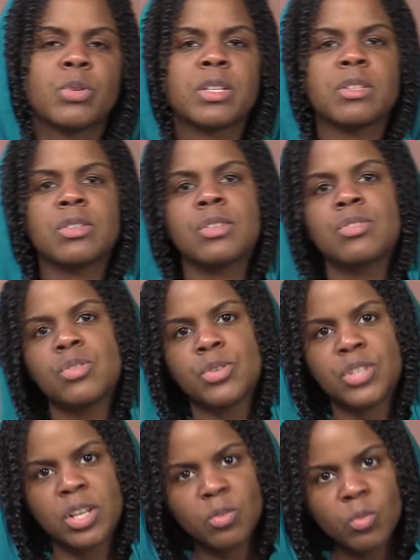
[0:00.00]
is in
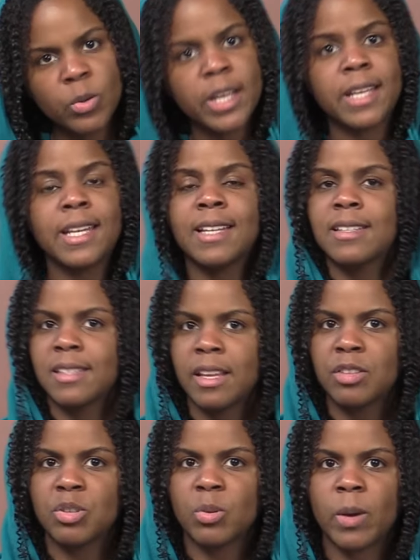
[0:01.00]
certain way,
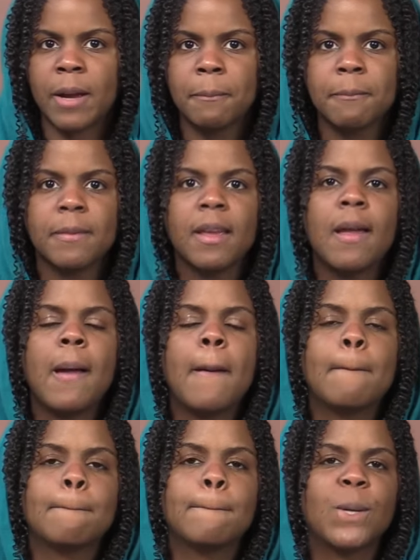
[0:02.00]
etc.,
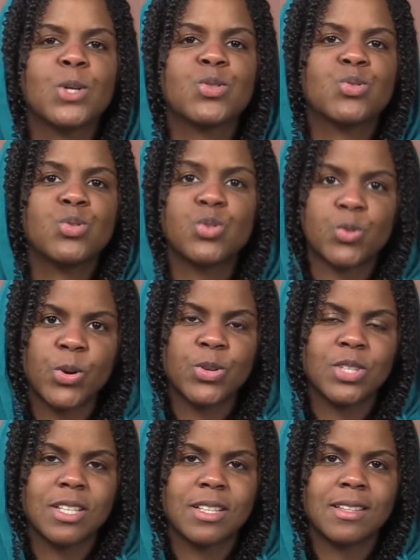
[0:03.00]
but to
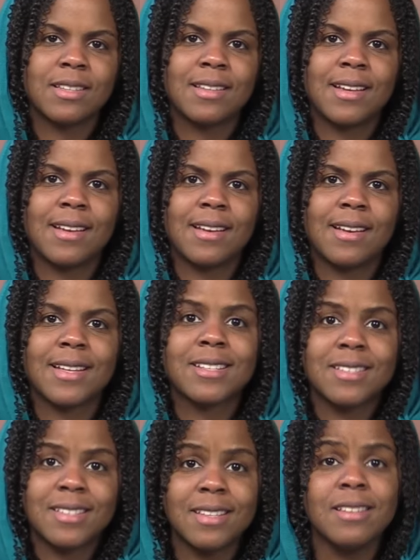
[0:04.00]
trust in the
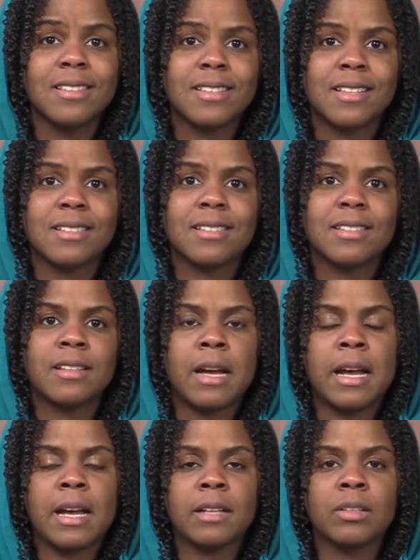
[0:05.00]
existence
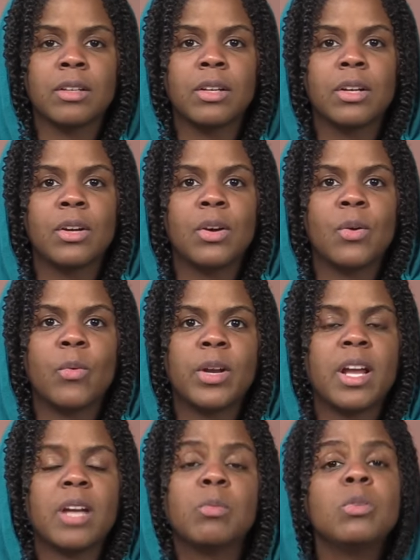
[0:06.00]
that
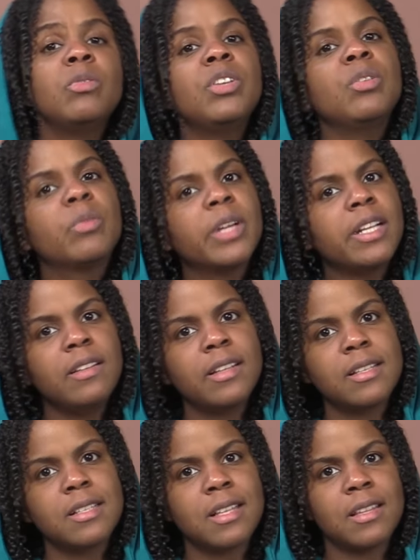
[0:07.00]
when I will be
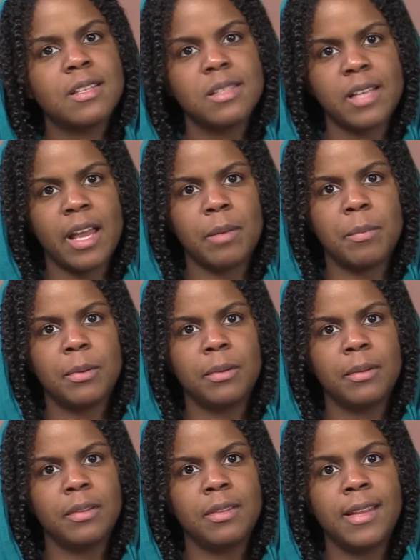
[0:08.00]
ready as a
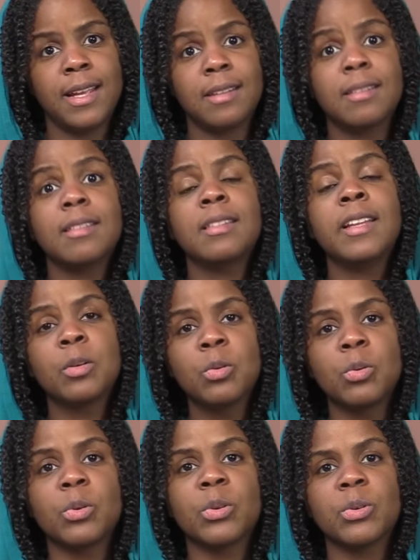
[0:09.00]
disciple, then the
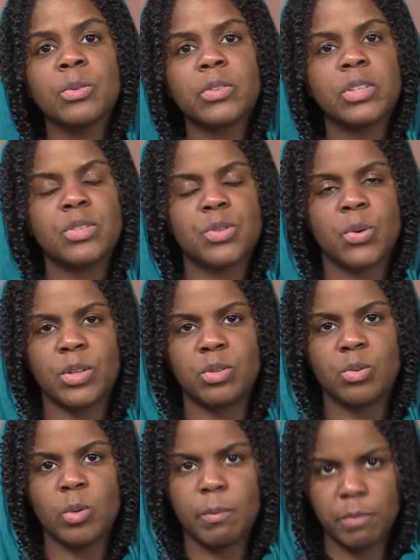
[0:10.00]
guru is
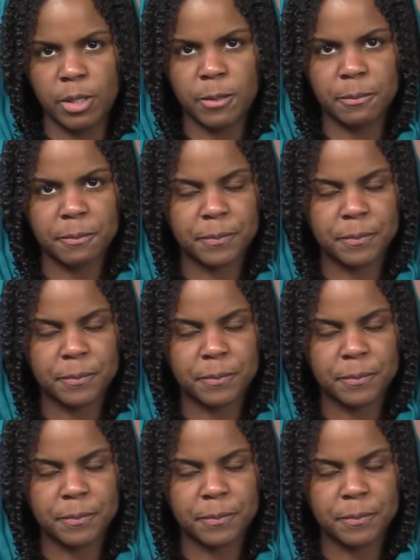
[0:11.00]
going to appear.